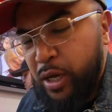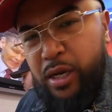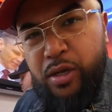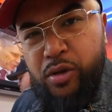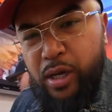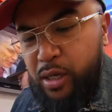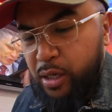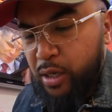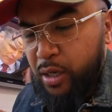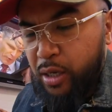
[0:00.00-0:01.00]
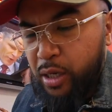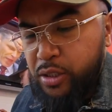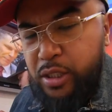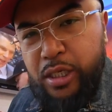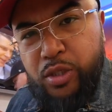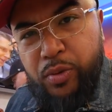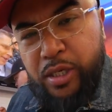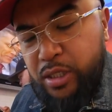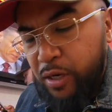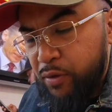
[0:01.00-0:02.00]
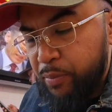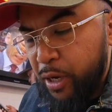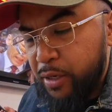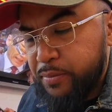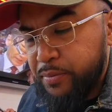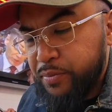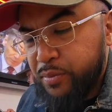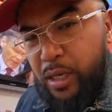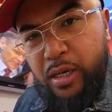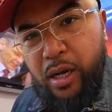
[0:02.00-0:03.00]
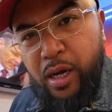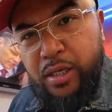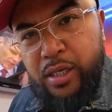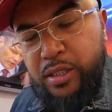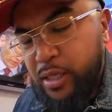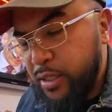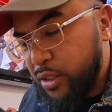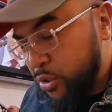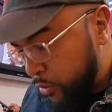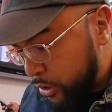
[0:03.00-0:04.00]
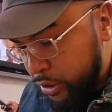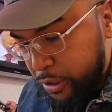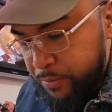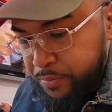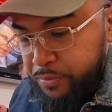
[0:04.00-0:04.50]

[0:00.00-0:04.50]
get a you get a, a, a Cheez Whiz in every bite, and the onion is nice and crunchy,